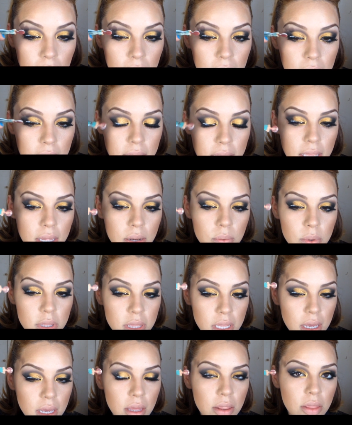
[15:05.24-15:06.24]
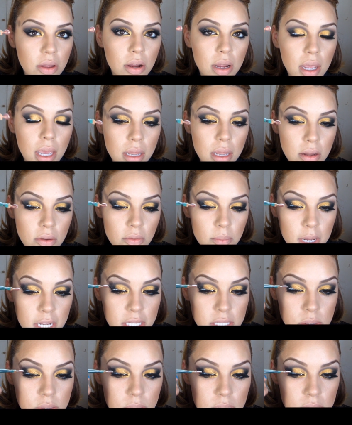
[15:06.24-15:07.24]
And then with the other end of my
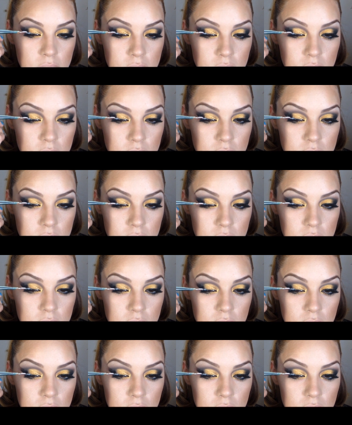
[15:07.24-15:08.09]
tweezers,